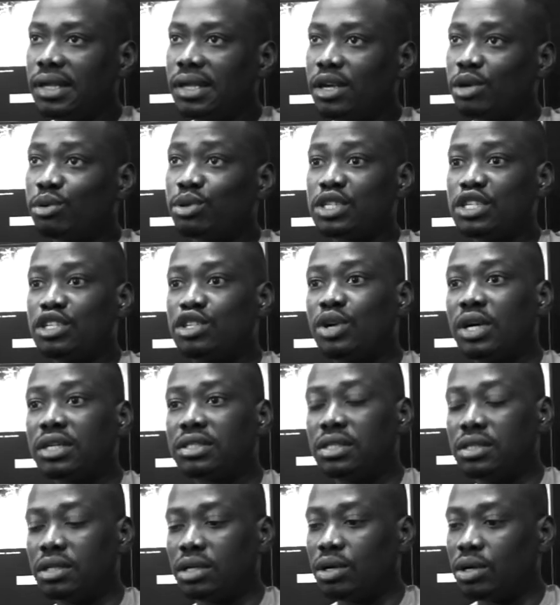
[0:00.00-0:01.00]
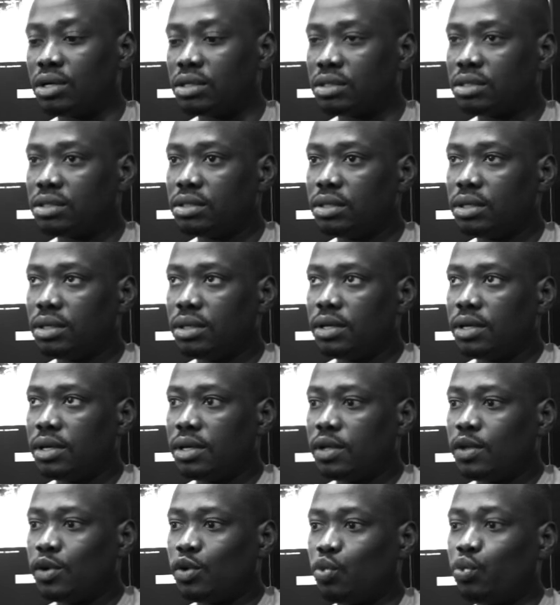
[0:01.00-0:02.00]
it was interesting because
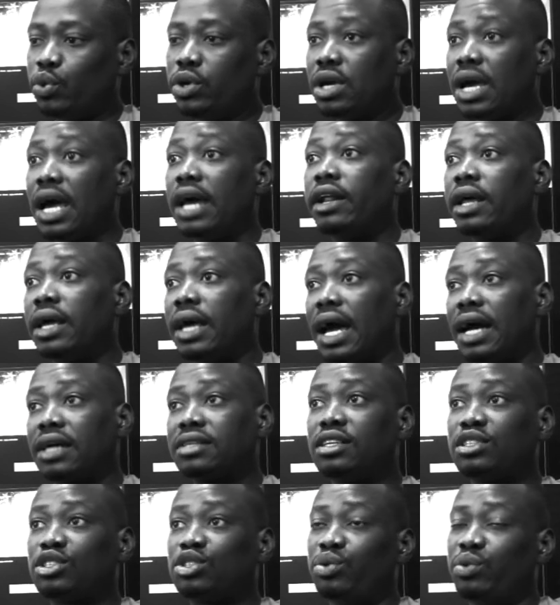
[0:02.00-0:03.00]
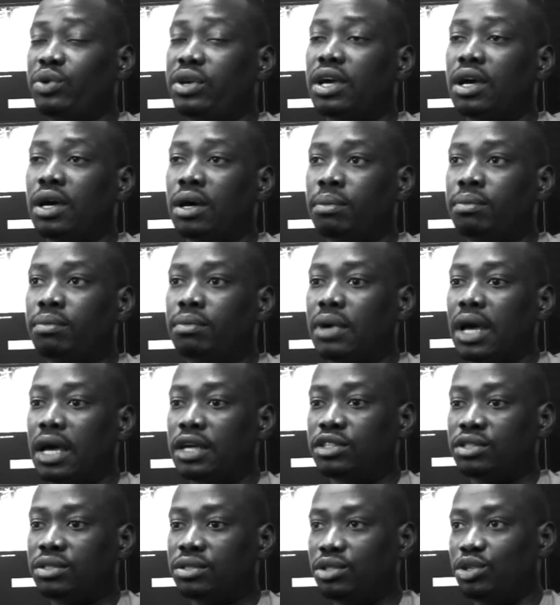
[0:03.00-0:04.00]
we had access to Rehab
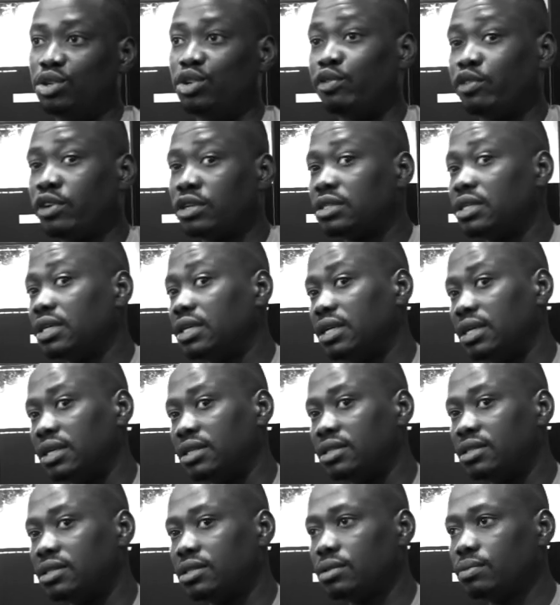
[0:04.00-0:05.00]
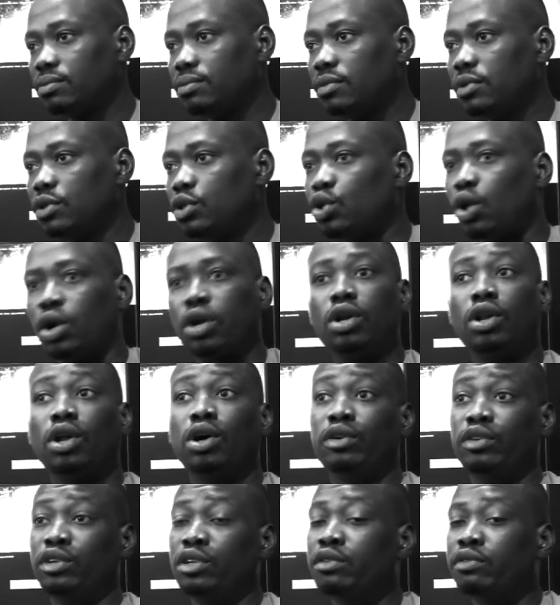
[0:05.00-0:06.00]
as university kids. Not a lot
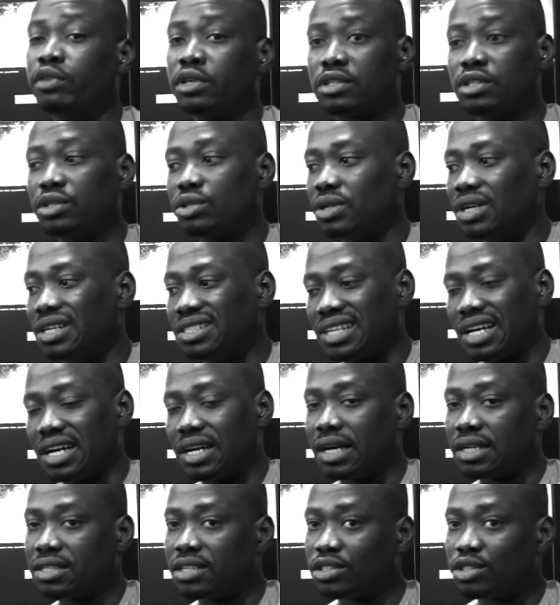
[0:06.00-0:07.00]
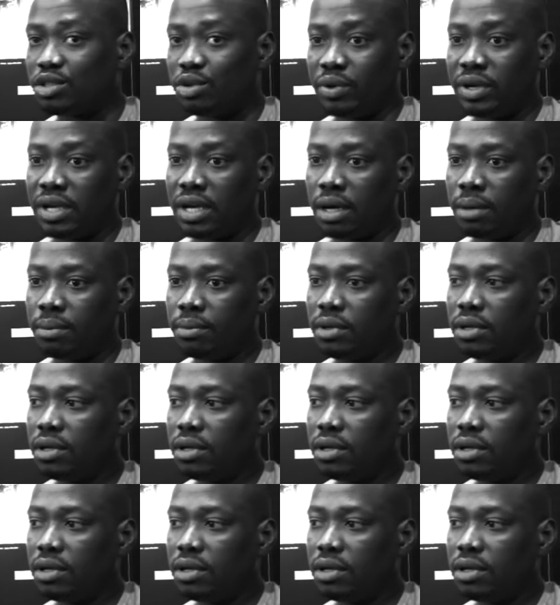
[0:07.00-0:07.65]
of university students had access to Rehab.